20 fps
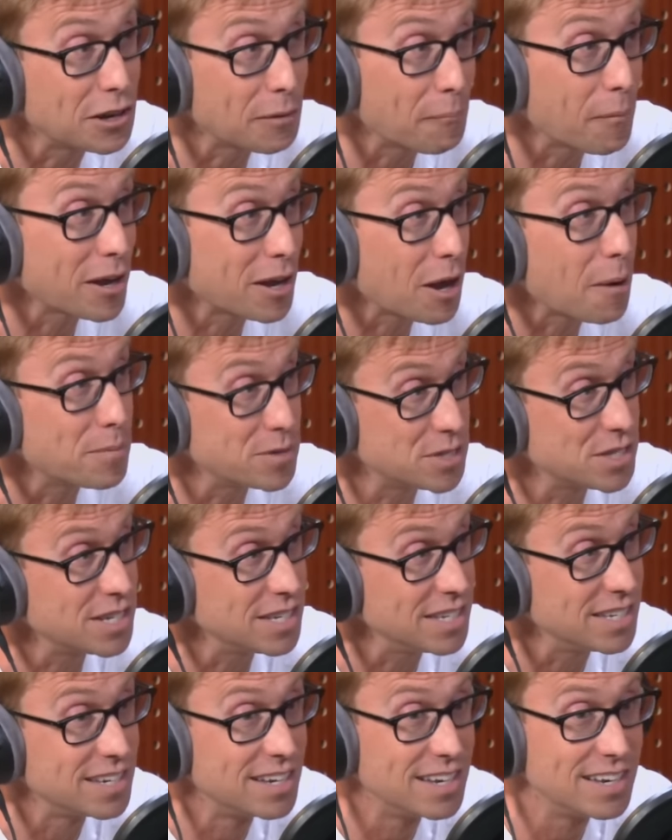like my cup of
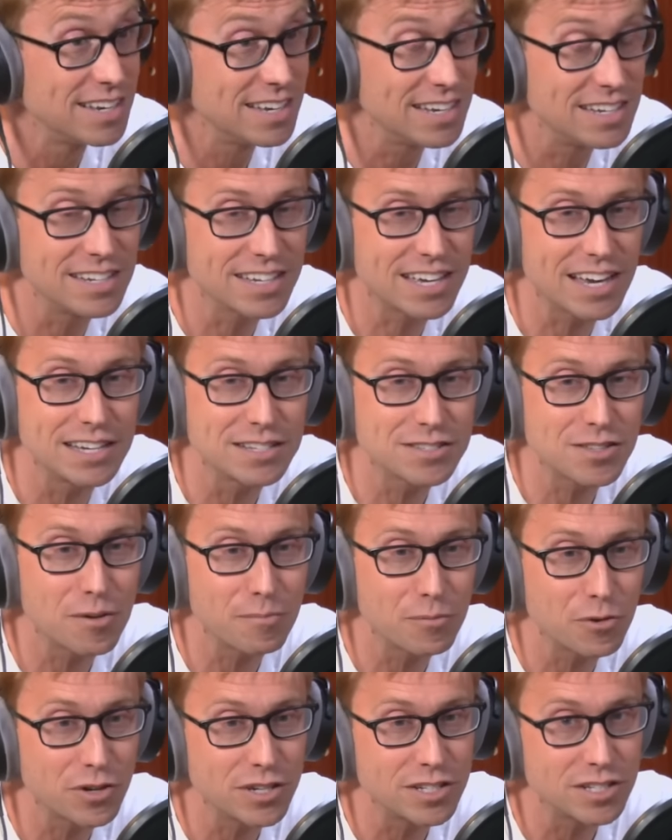tea, indicates that
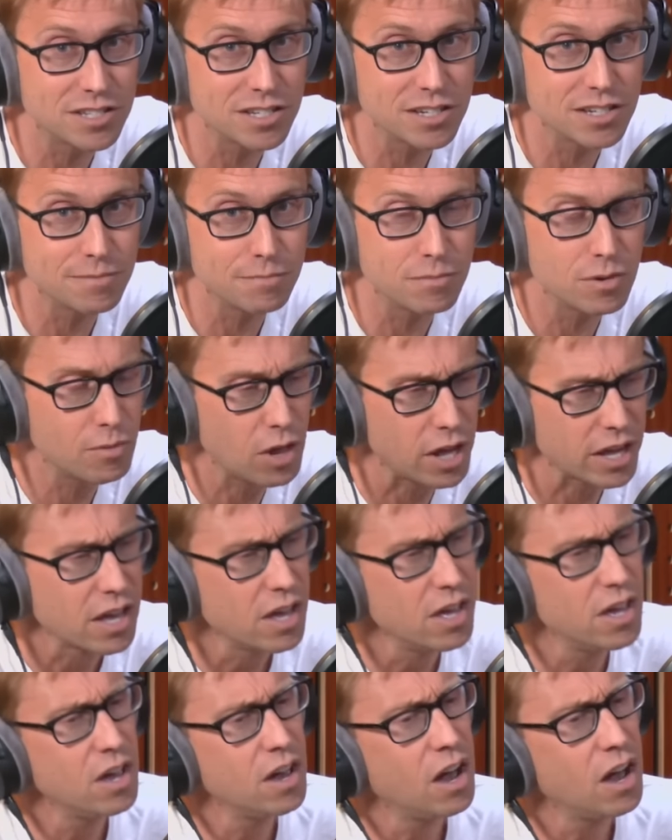I'm not into, like,